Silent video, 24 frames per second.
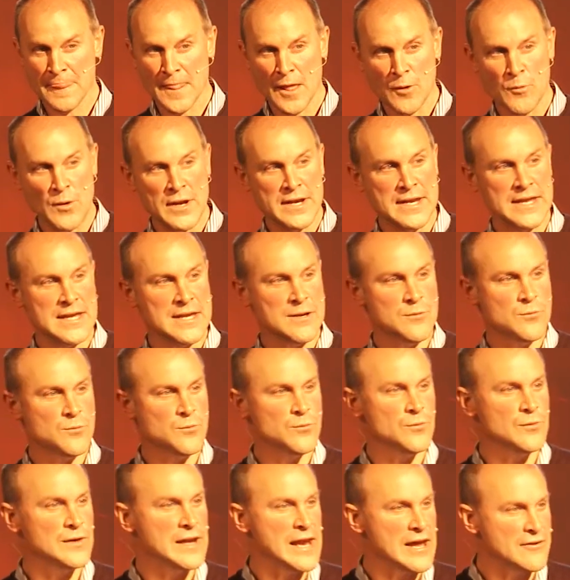When
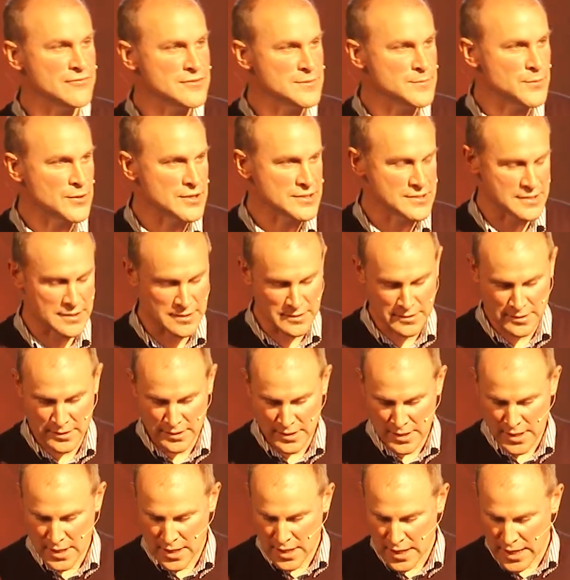he left prison,
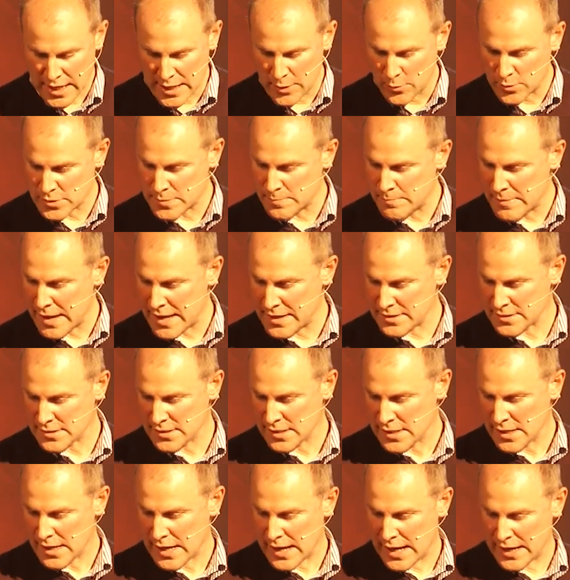he was met
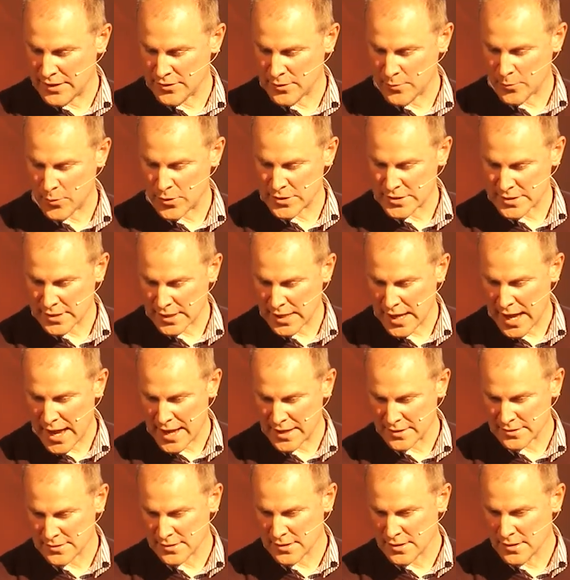at the prison
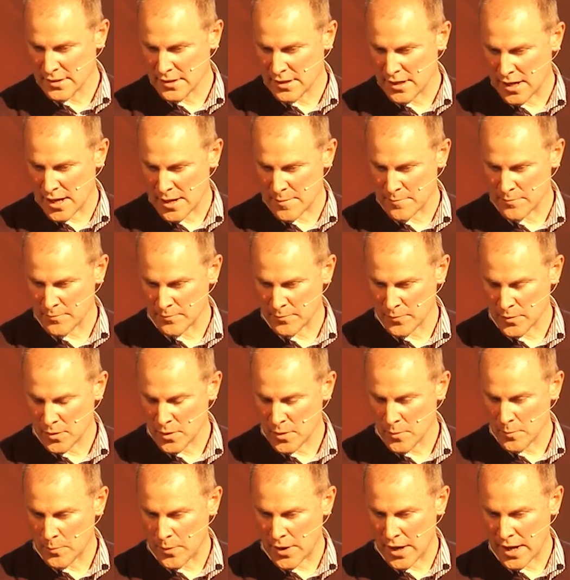gate
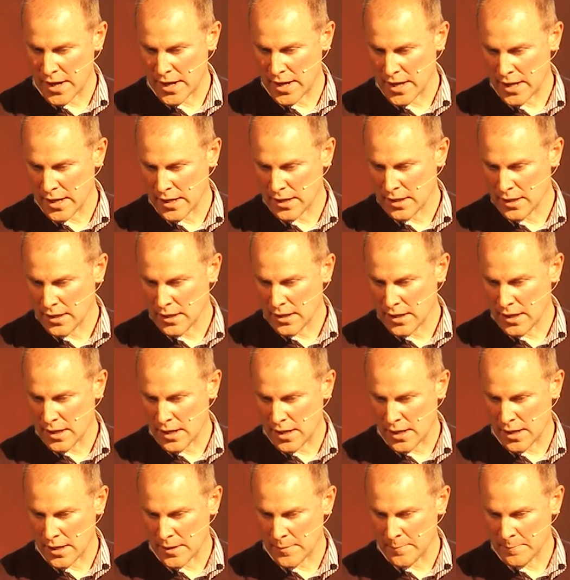by
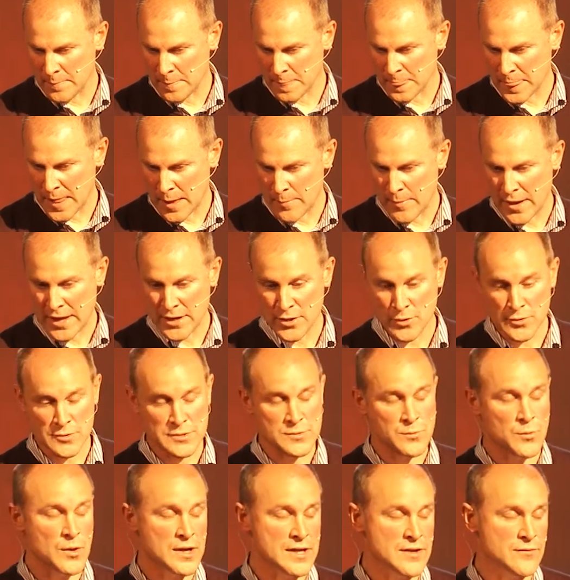a man
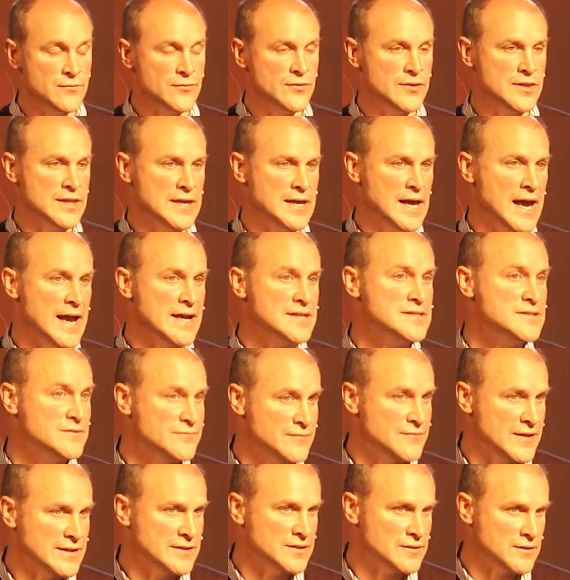who's working for the
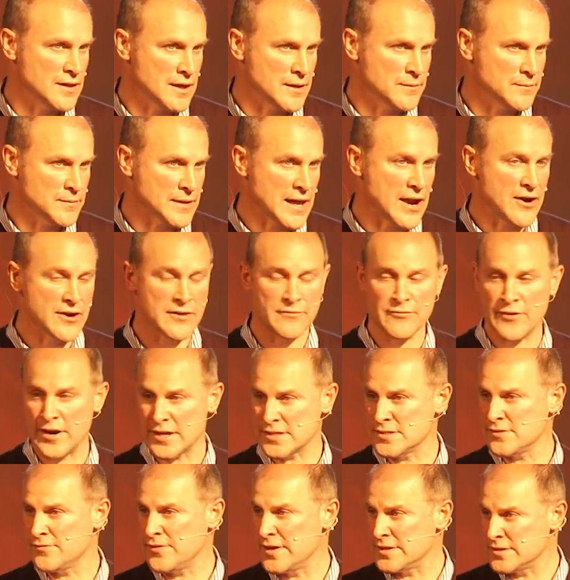Caring for
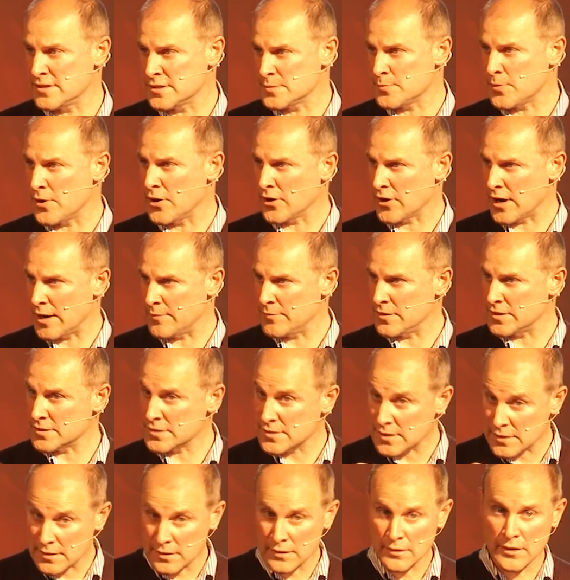Ex-Offenders program that's
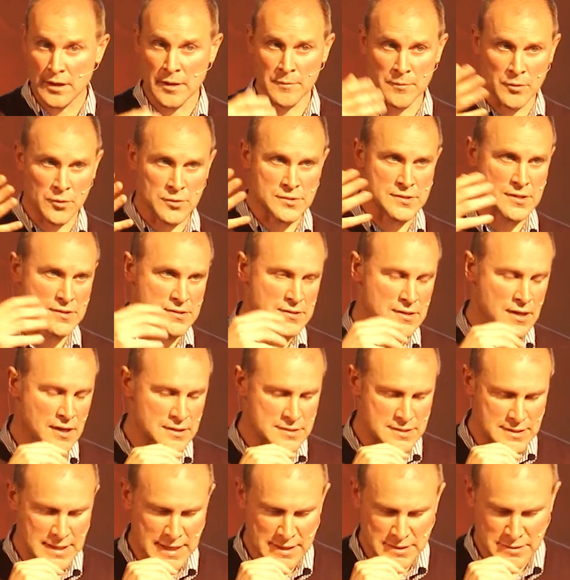also
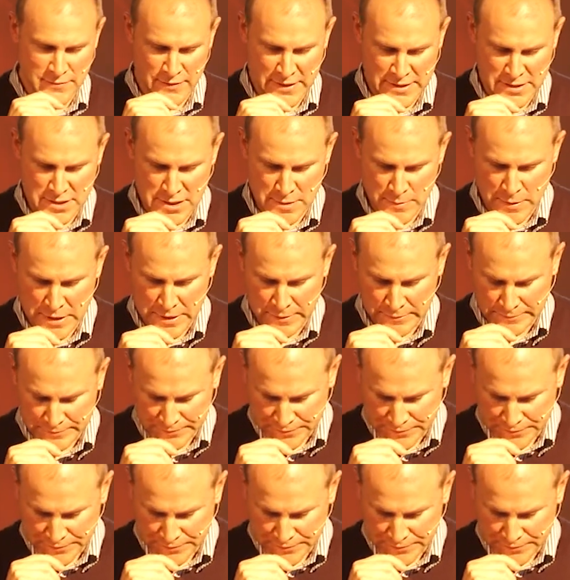started out of HTB.